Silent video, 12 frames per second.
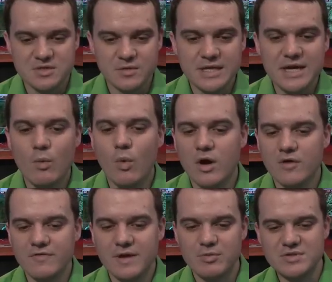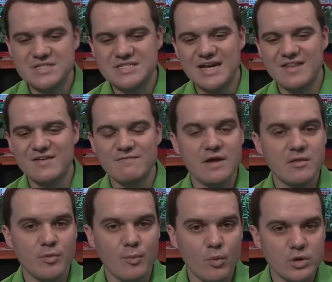So looking at water vapor, this is kind of the
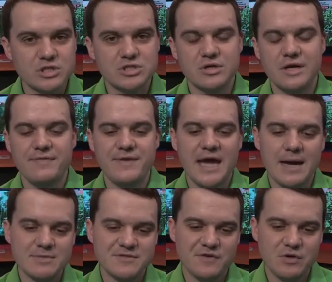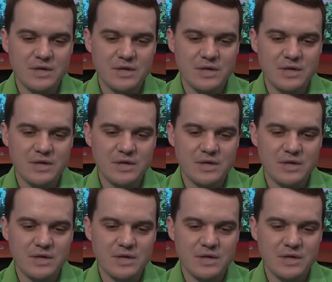available moisture in the atmosphere.